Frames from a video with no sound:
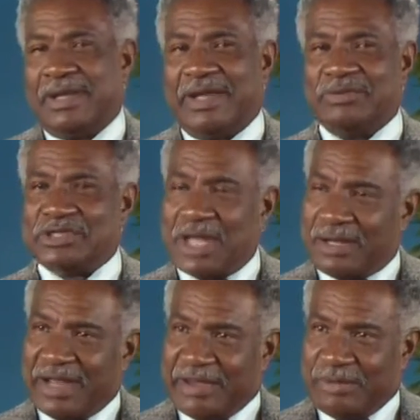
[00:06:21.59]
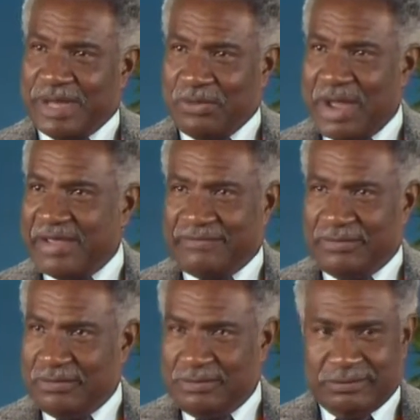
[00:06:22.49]
I was not like my wife,
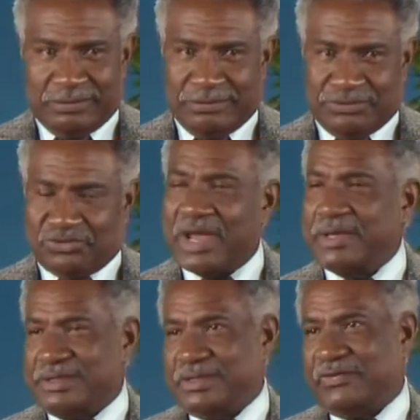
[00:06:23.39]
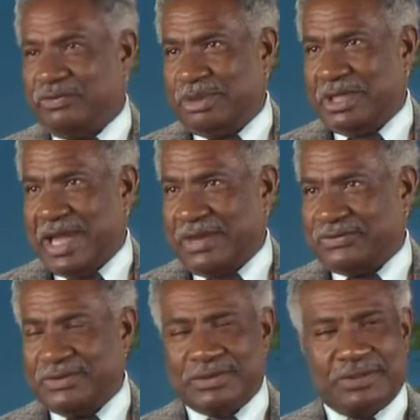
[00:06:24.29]
who trained herself to be an
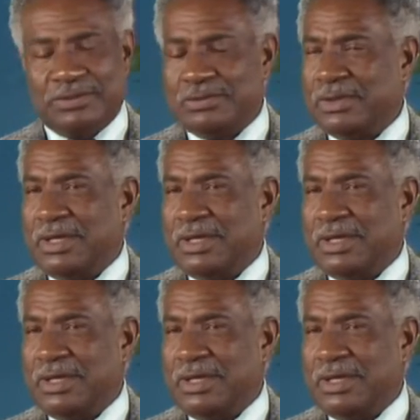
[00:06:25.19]
actress and who